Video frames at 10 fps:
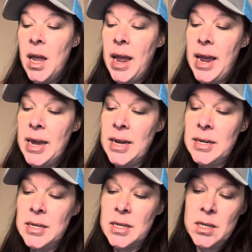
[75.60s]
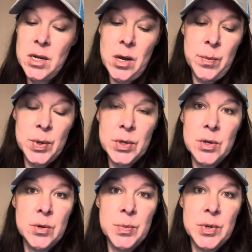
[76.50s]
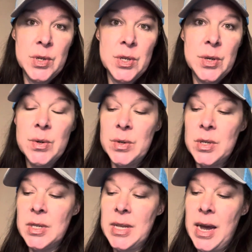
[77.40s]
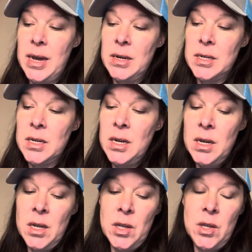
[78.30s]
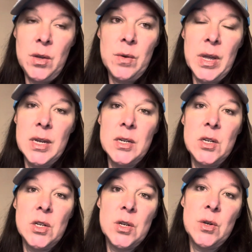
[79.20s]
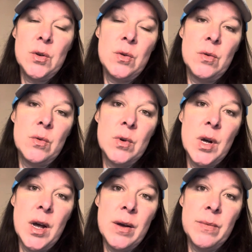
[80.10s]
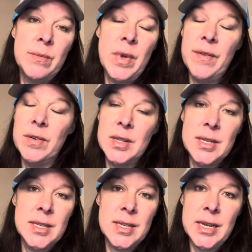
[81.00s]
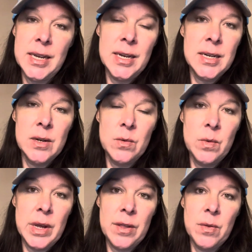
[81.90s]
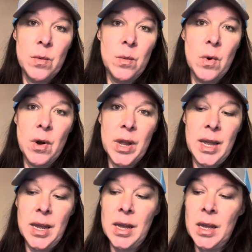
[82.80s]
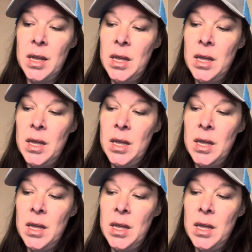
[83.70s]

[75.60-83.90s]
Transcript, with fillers: and uh, personal pursuits that you can do um, effortlessly with working